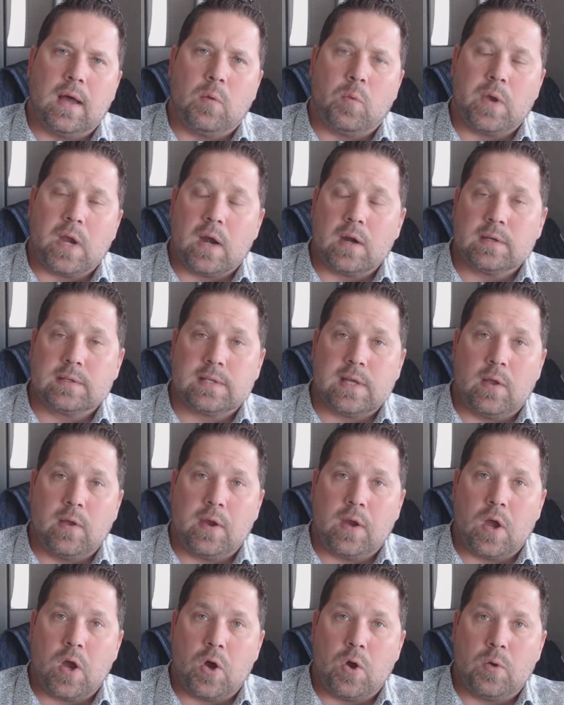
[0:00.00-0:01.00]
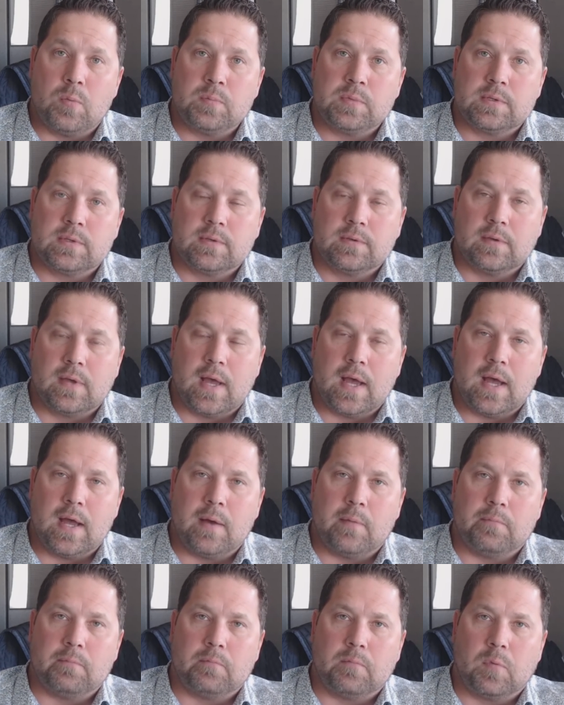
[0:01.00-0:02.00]
we are selling homes.
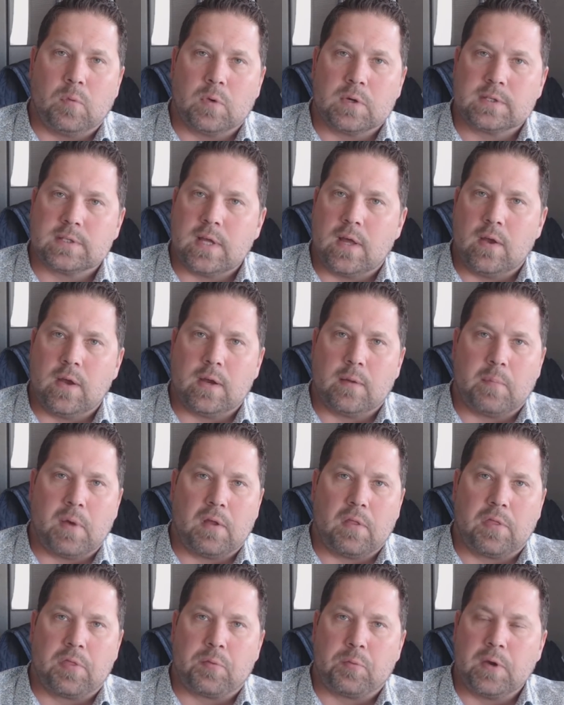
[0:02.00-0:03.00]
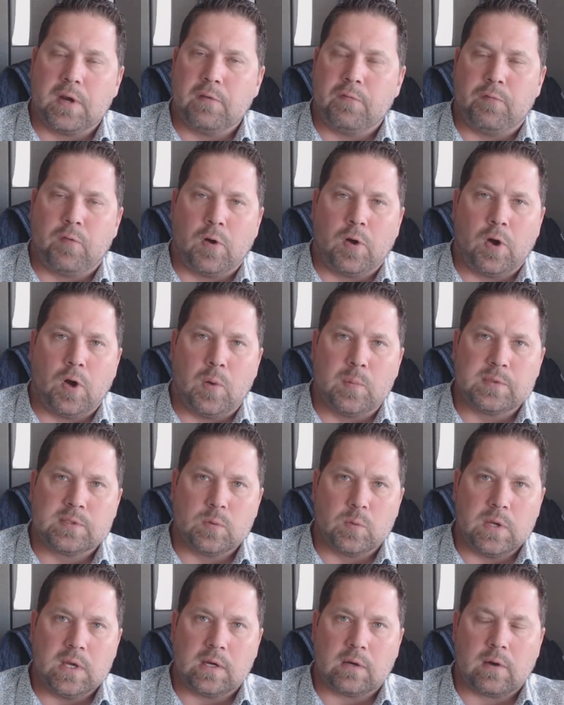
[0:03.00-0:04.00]
We're selling about 3 to 4 homes a
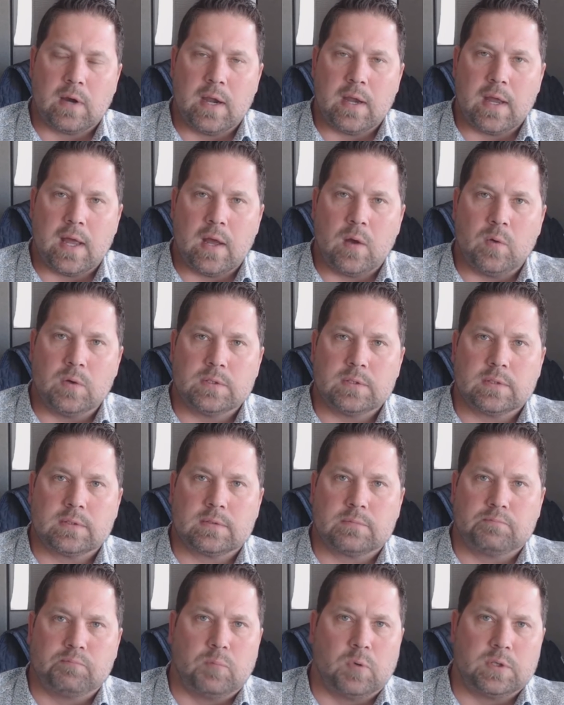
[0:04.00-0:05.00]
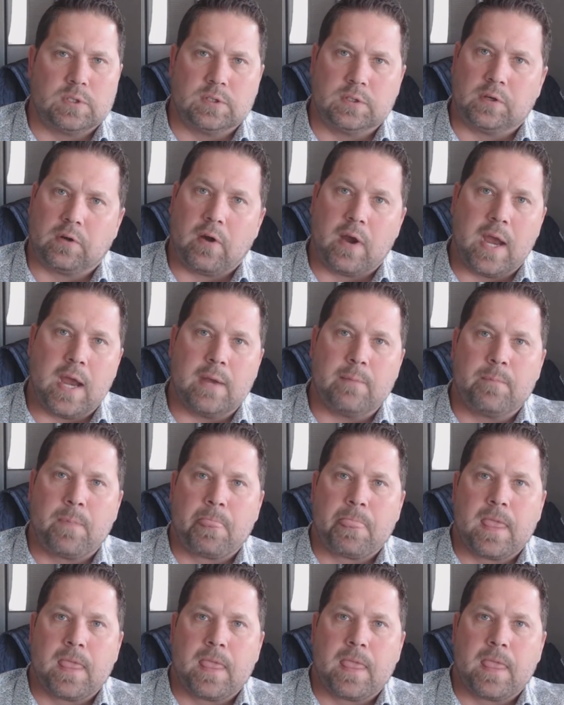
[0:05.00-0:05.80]
week right now, which is great.